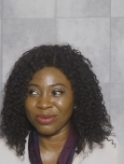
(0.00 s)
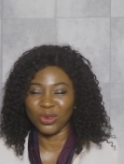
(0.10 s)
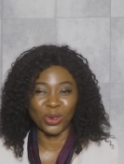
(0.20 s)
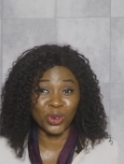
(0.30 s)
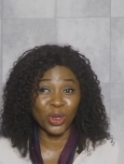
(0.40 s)

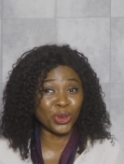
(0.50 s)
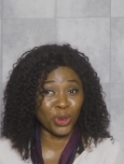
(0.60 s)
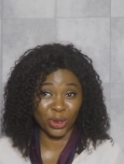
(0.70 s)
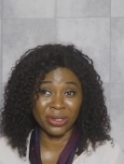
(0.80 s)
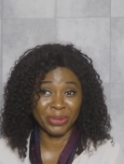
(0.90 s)
does not
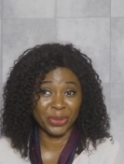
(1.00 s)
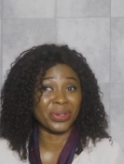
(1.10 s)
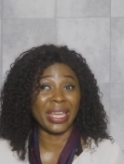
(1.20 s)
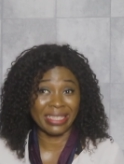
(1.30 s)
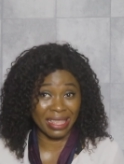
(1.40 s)
turn people
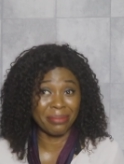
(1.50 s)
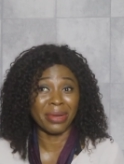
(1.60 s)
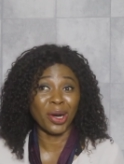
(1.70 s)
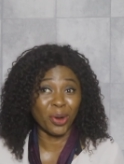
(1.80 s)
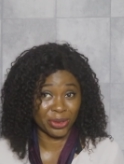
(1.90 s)
like
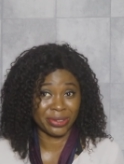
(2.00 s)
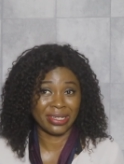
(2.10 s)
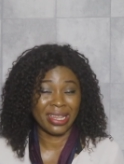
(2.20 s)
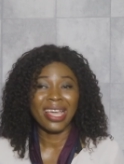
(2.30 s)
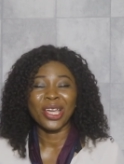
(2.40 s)
Themba
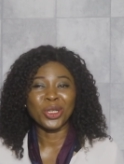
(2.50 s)
on,